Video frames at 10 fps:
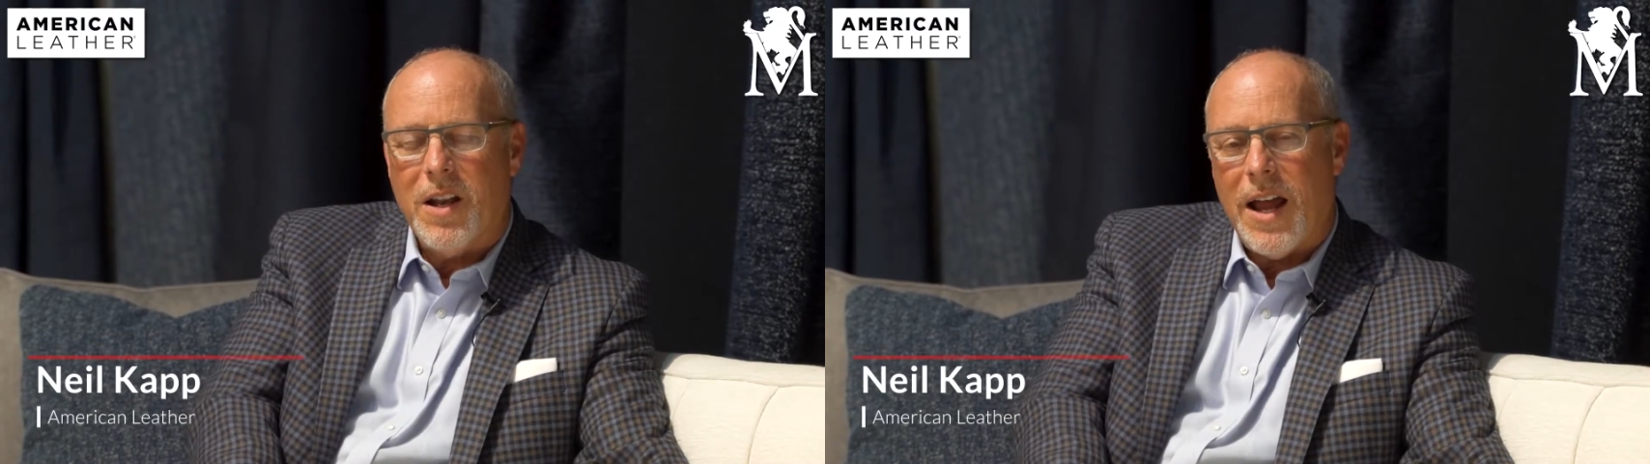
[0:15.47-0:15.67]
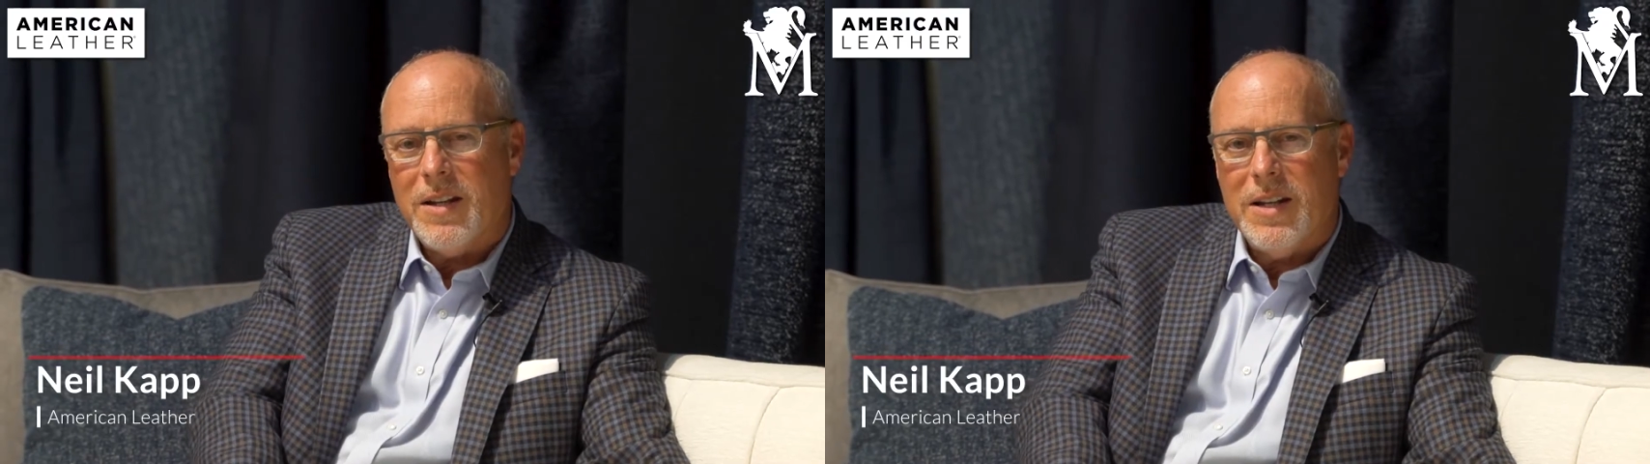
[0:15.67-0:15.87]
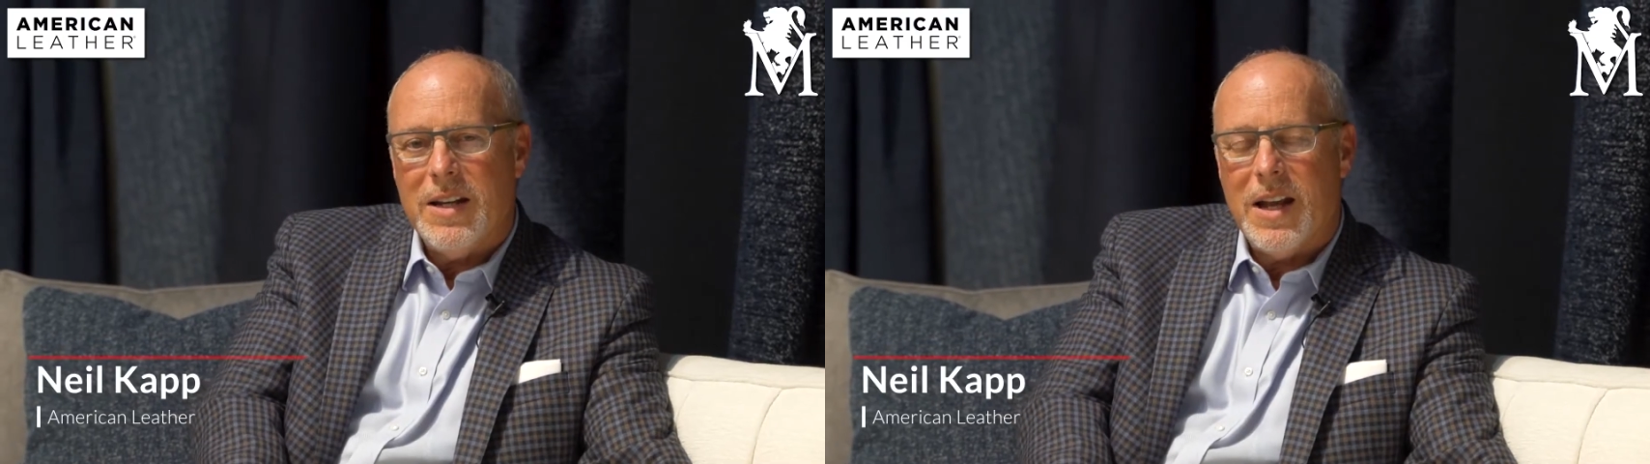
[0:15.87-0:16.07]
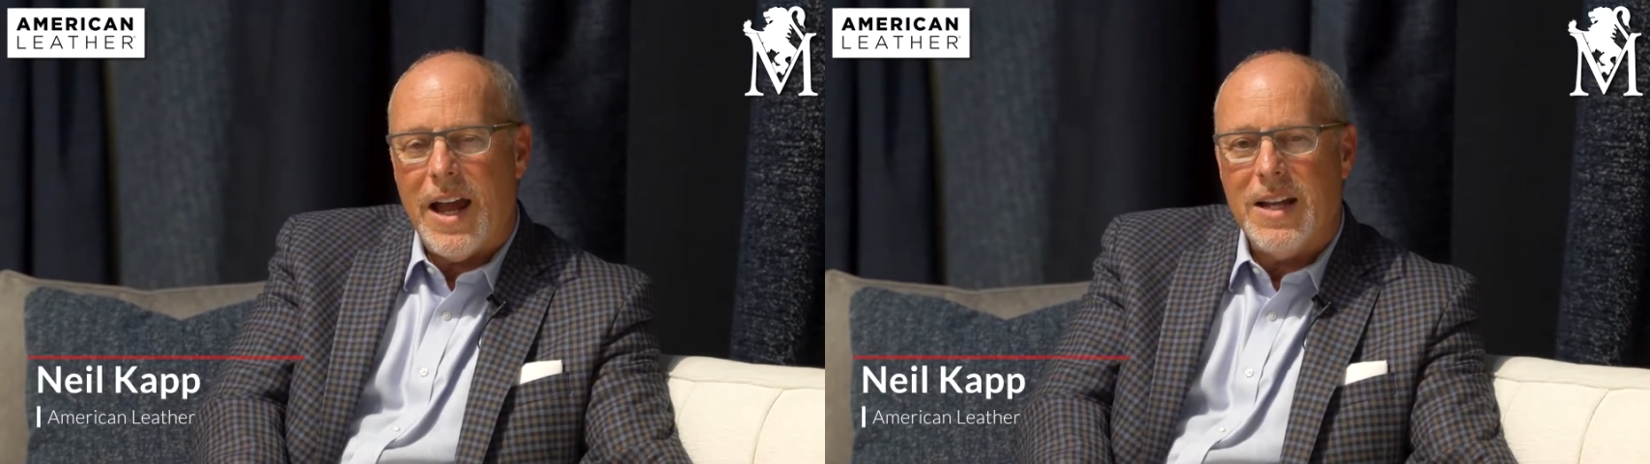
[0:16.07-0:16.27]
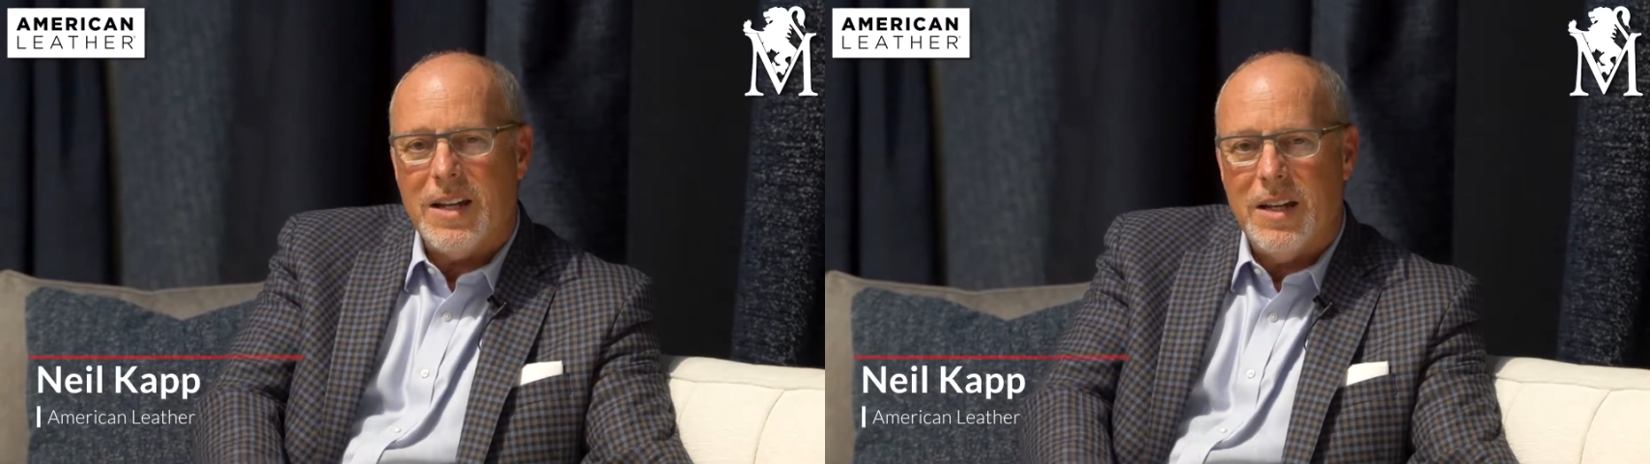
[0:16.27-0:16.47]

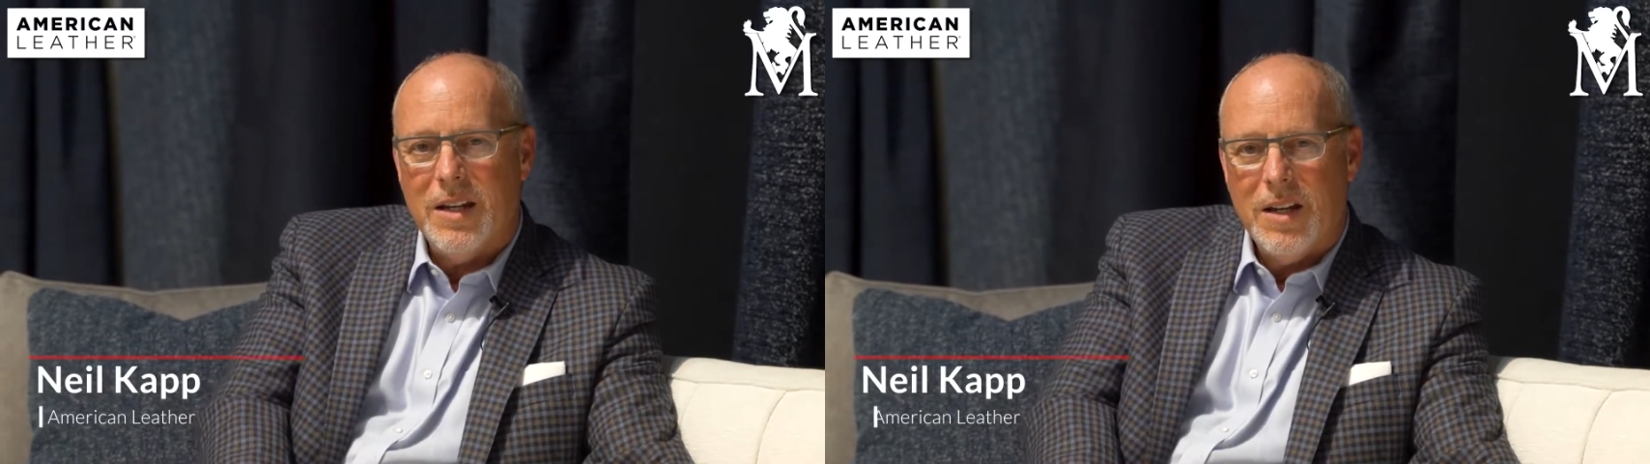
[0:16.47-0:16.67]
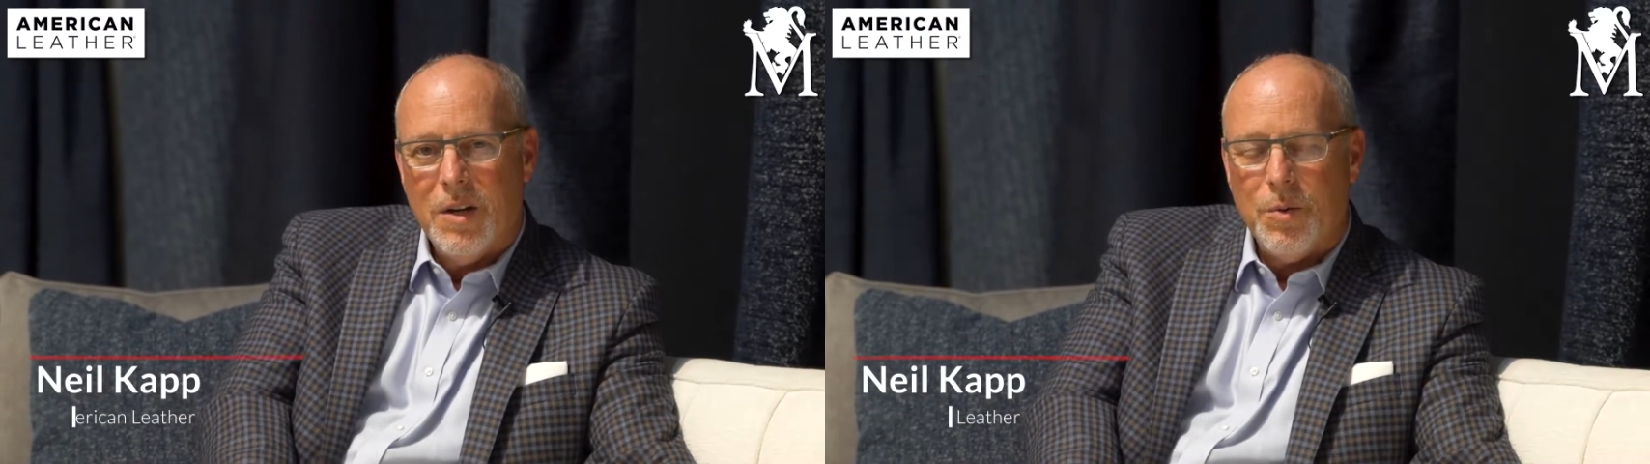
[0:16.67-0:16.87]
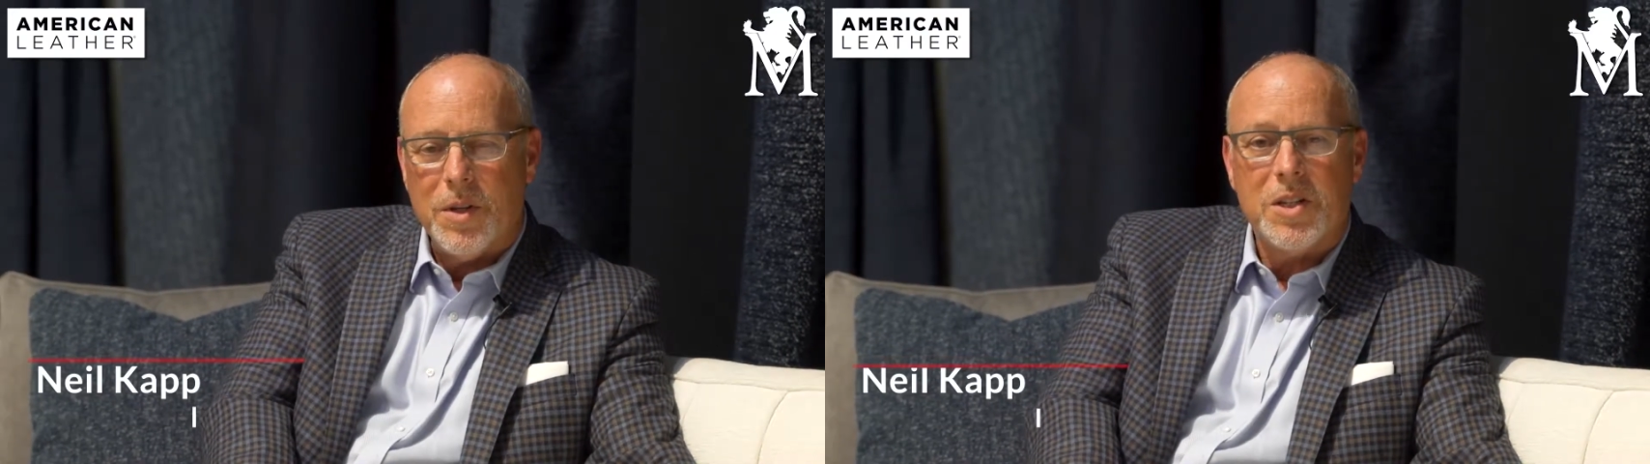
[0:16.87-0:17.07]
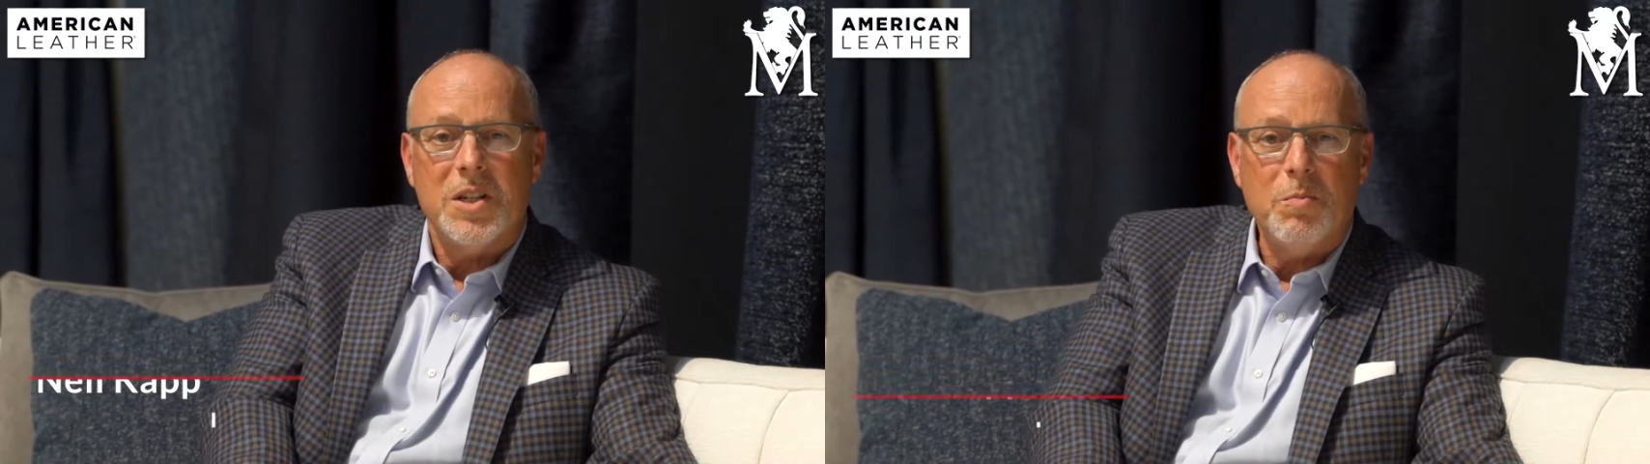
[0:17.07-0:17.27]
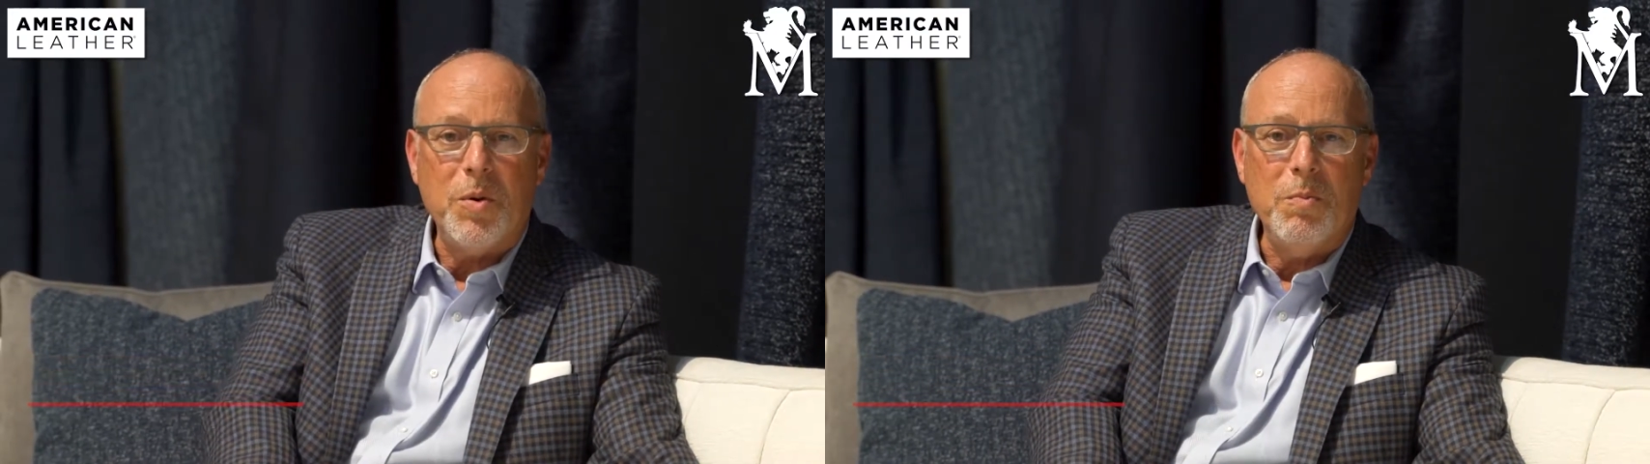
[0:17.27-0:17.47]
1990 with a
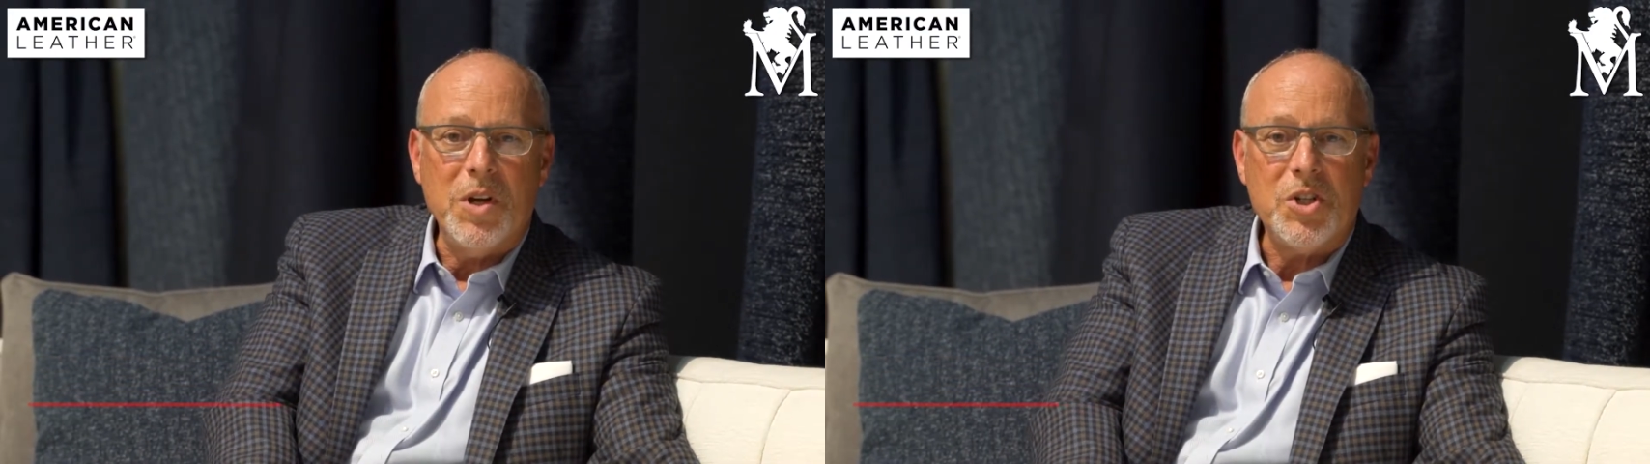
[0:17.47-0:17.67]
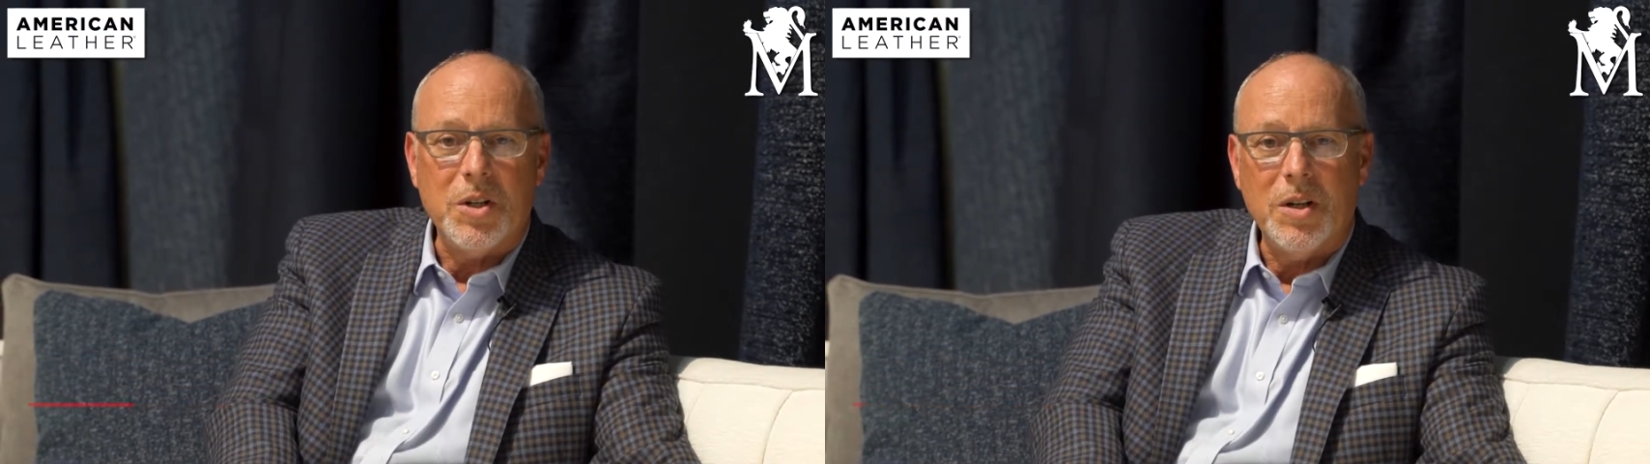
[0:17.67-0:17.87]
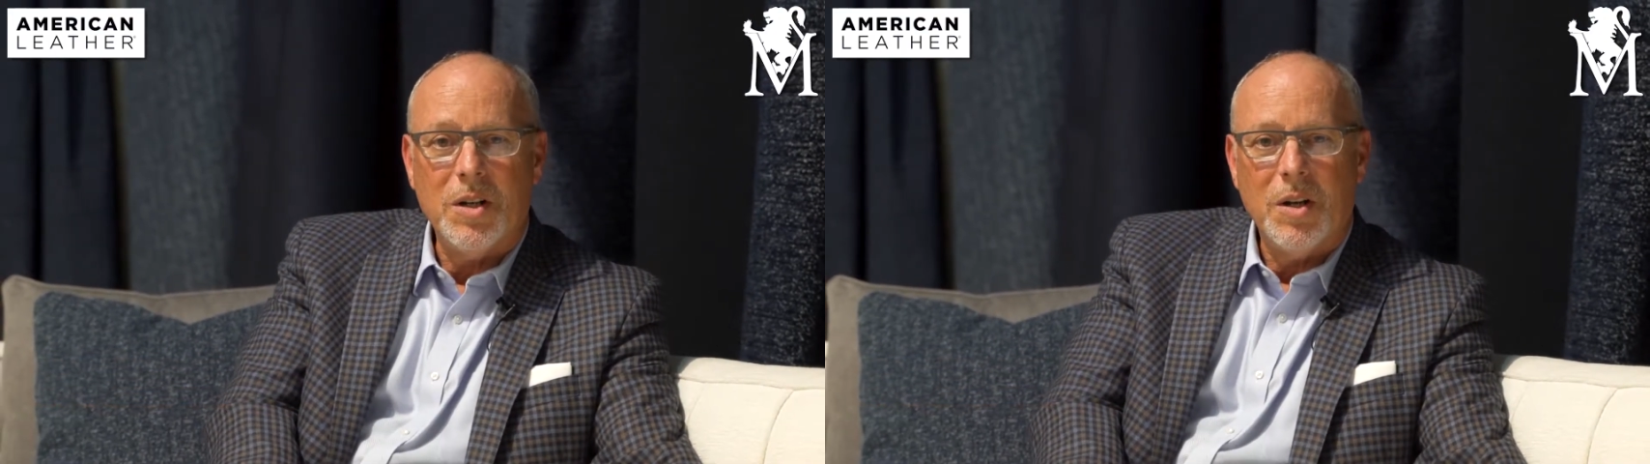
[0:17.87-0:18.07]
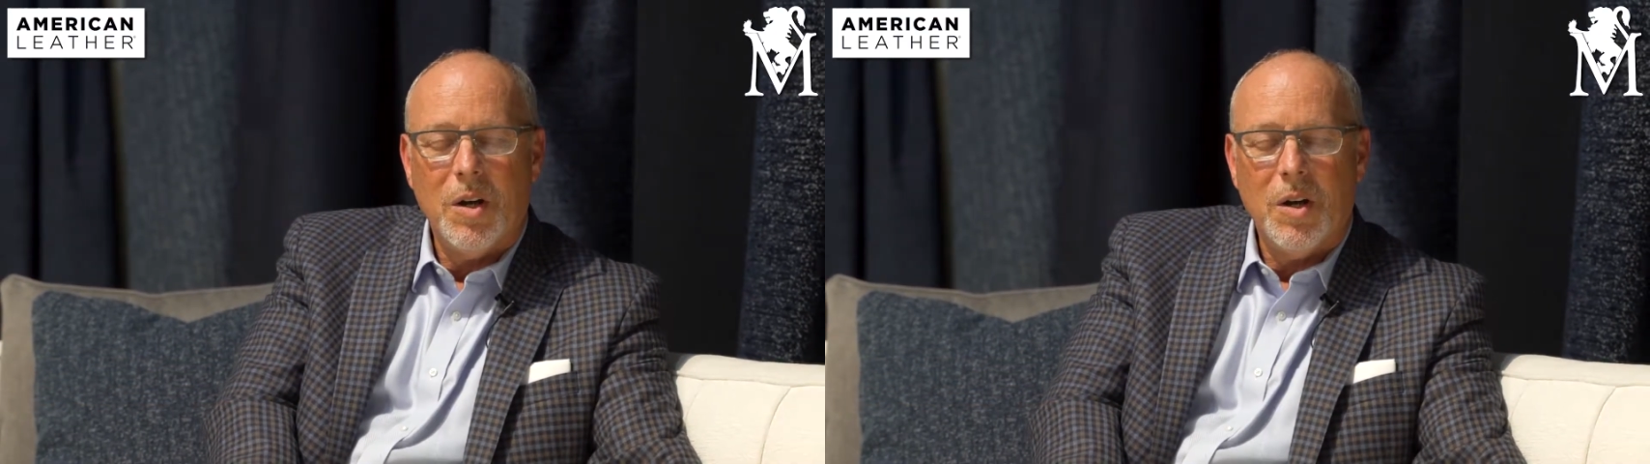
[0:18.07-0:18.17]
simple mission.